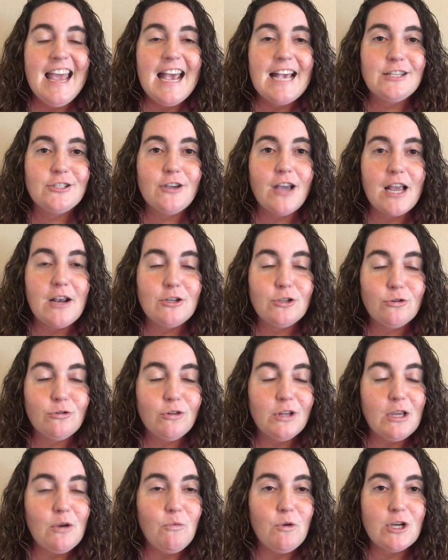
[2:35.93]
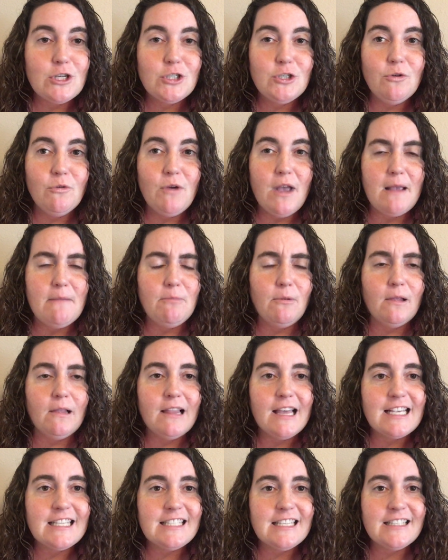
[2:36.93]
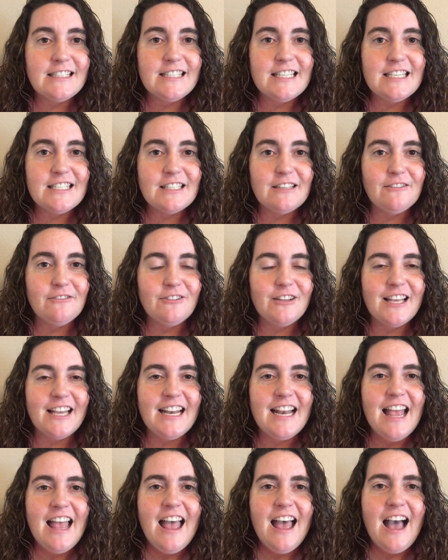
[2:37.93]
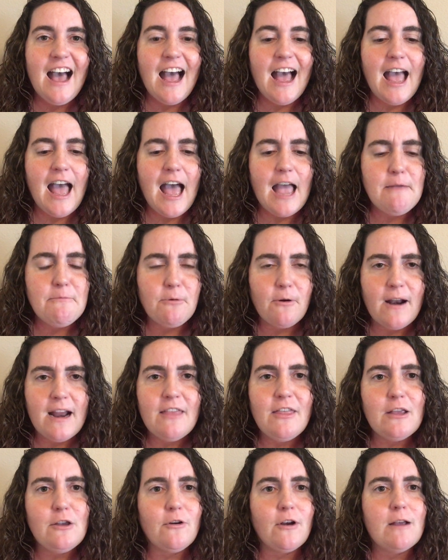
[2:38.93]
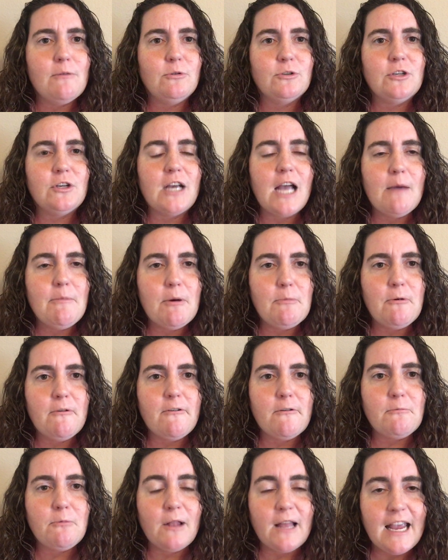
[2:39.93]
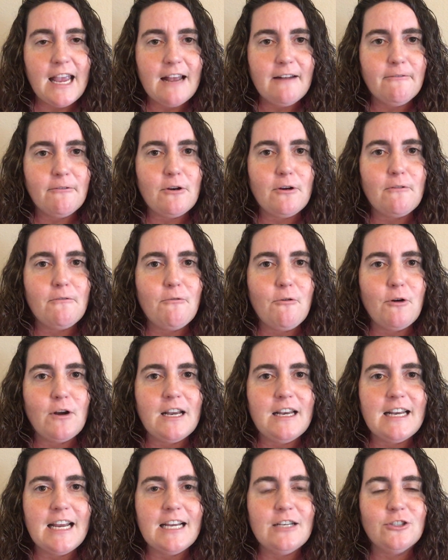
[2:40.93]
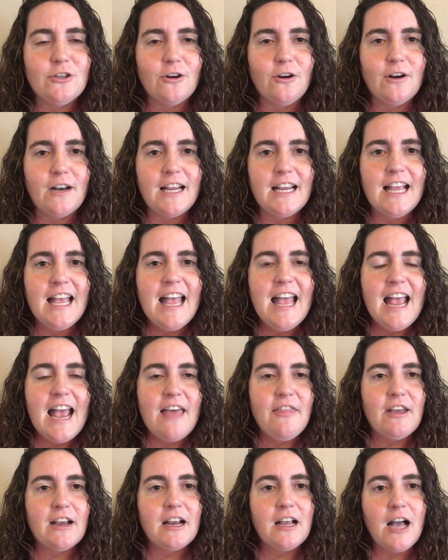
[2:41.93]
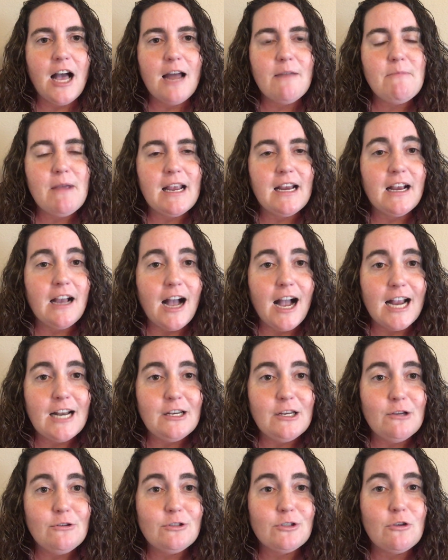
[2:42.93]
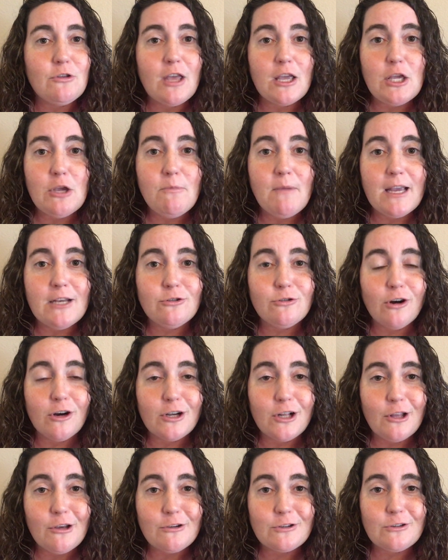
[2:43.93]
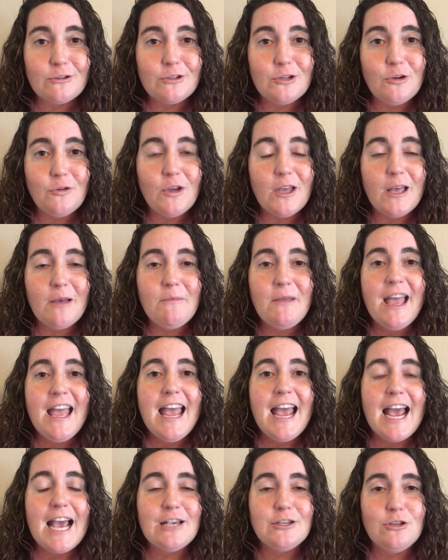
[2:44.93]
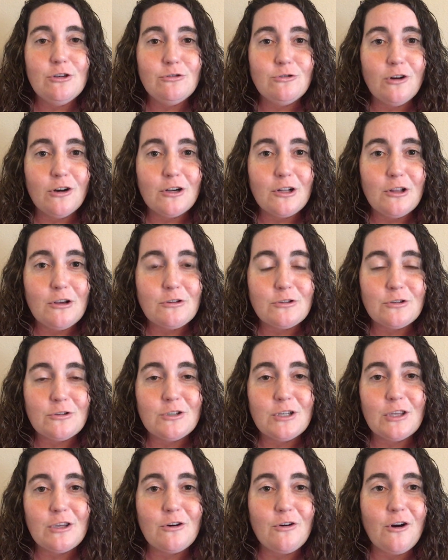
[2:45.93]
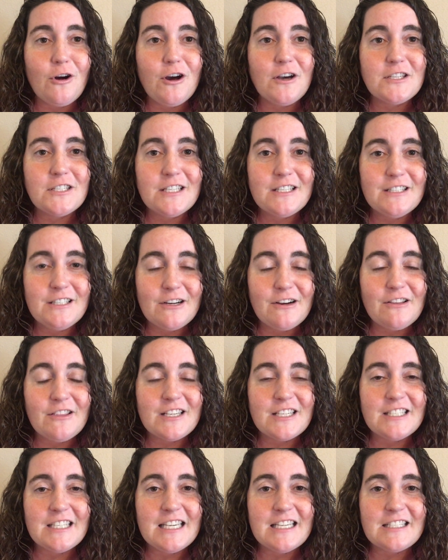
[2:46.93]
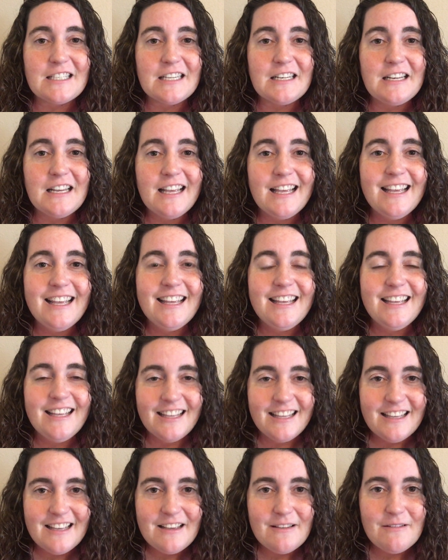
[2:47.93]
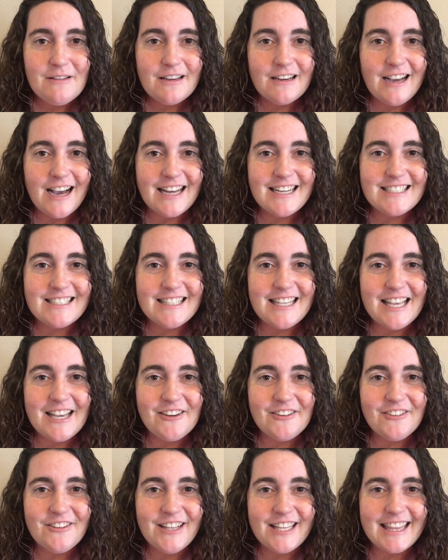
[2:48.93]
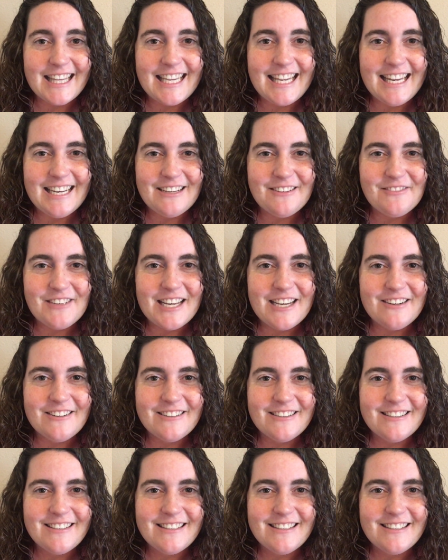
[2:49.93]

And so I truly wish you a blessed season of Lent. I, I, pray that you're able to come up with a plan for your 40 day journey and that God may guide you so that you may draw closer to Him as you draw closer to the cross during this season. God is love. Let the kingdom know.